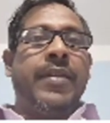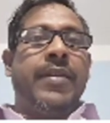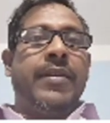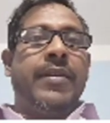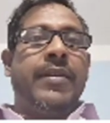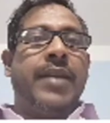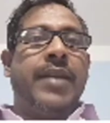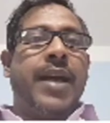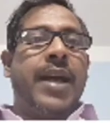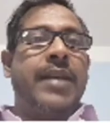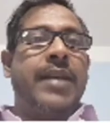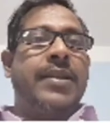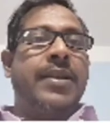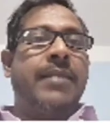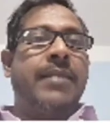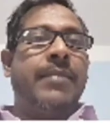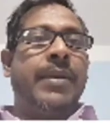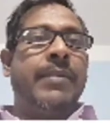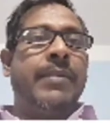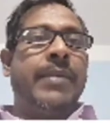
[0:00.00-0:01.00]
The
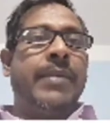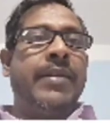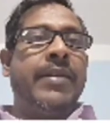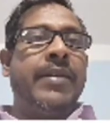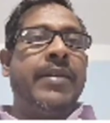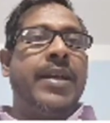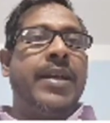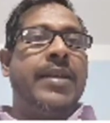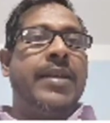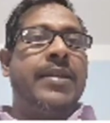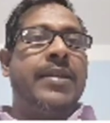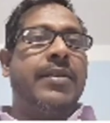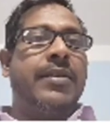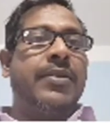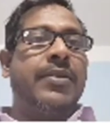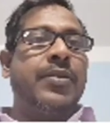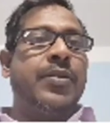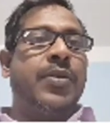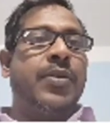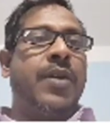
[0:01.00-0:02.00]
Assam Himalayas
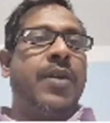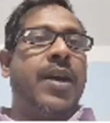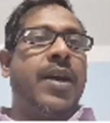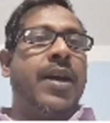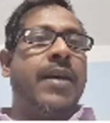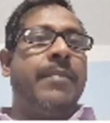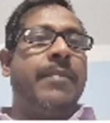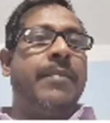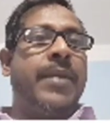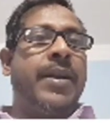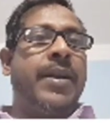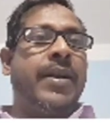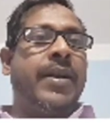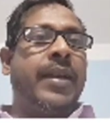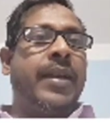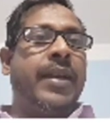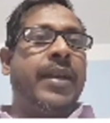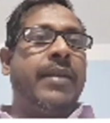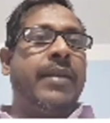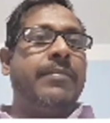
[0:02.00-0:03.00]
show a marked
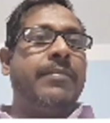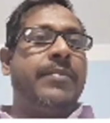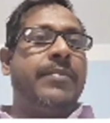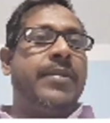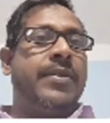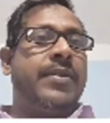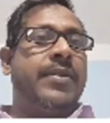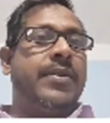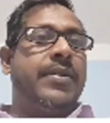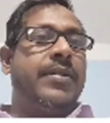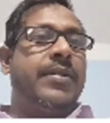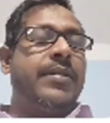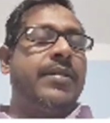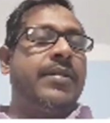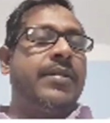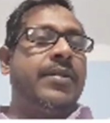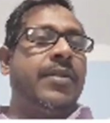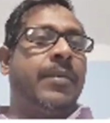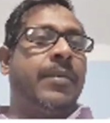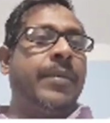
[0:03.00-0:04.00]

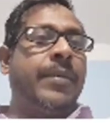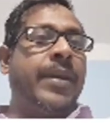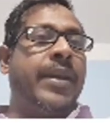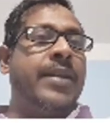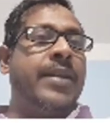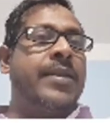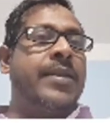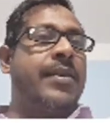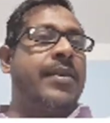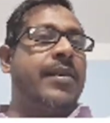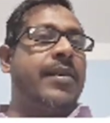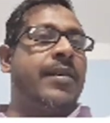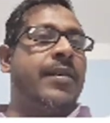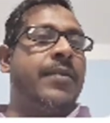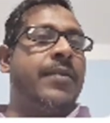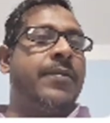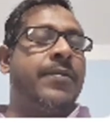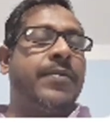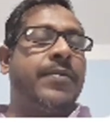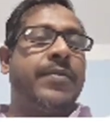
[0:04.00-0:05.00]
dominance of
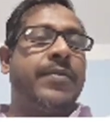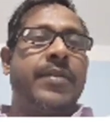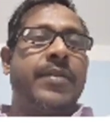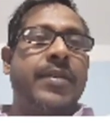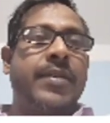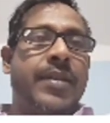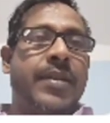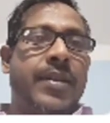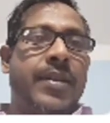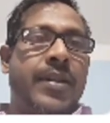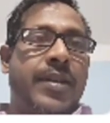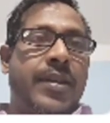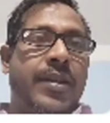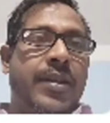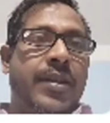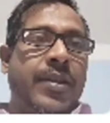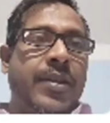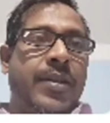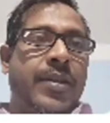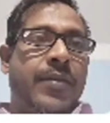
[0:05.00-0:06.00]

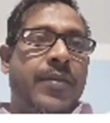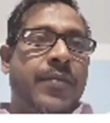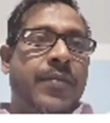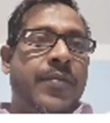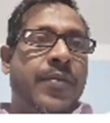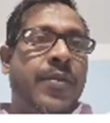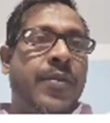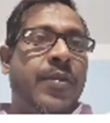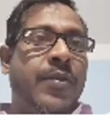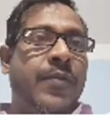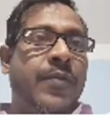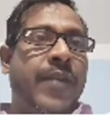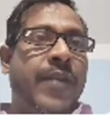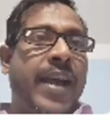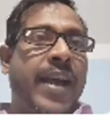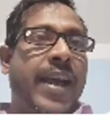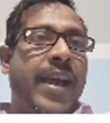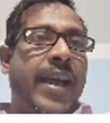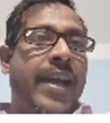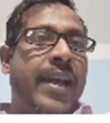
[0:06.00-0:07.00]

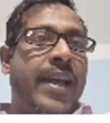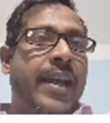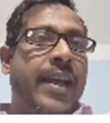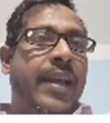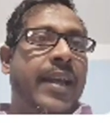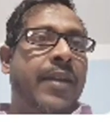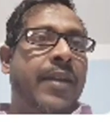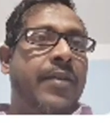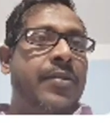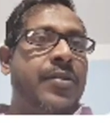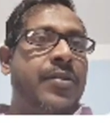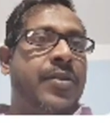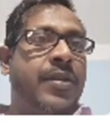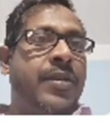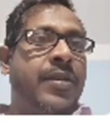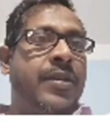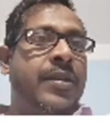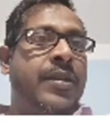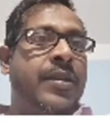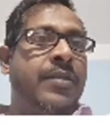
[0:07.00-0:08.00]
fluvial
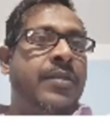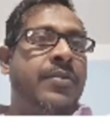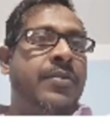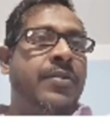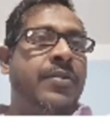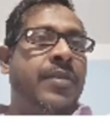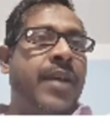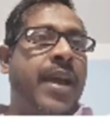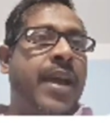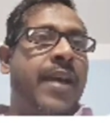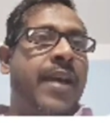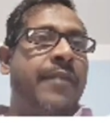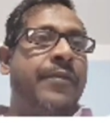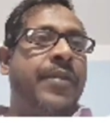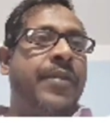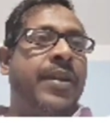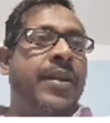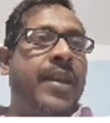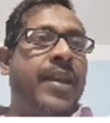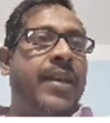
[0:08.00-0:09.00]
erosion due to
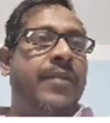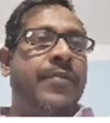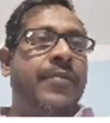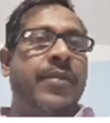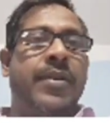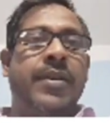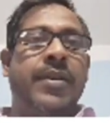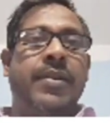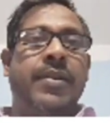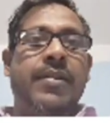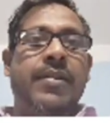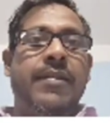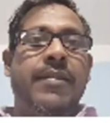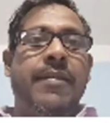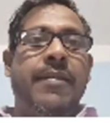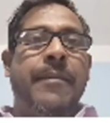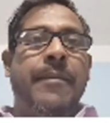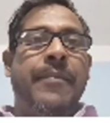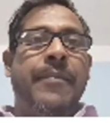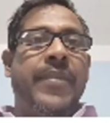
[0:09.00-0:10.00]
heavy rainfall.
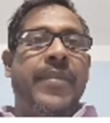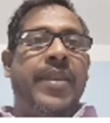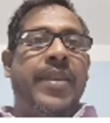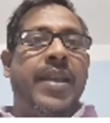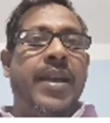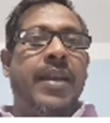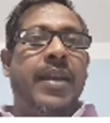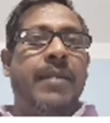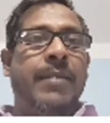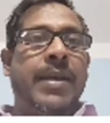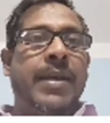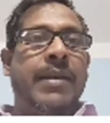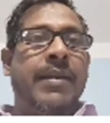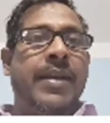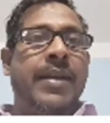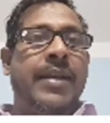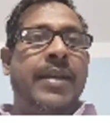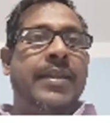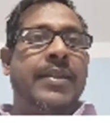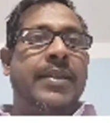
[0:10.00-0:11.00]
The
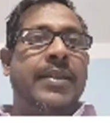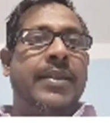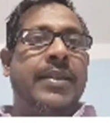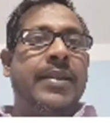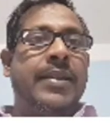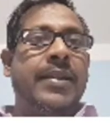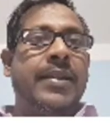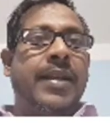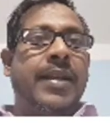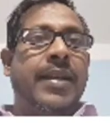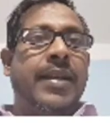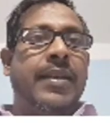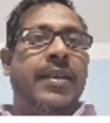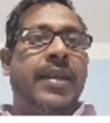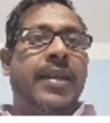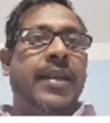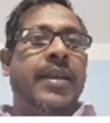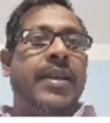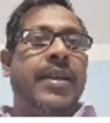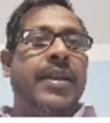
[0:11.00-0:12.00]
Himalayas
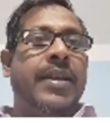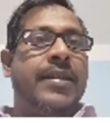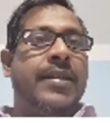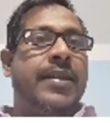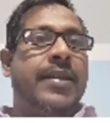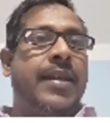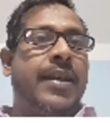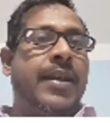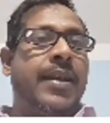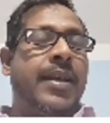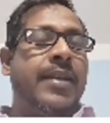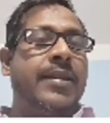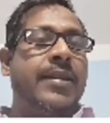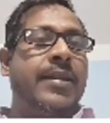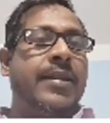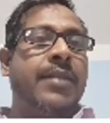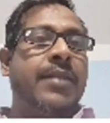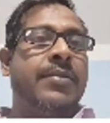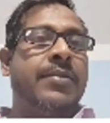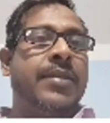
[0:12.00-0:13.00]
take a sudden
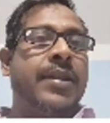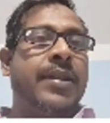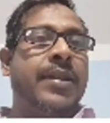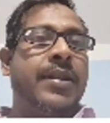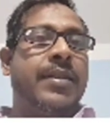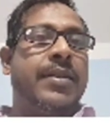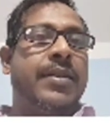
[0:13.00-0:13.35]
southern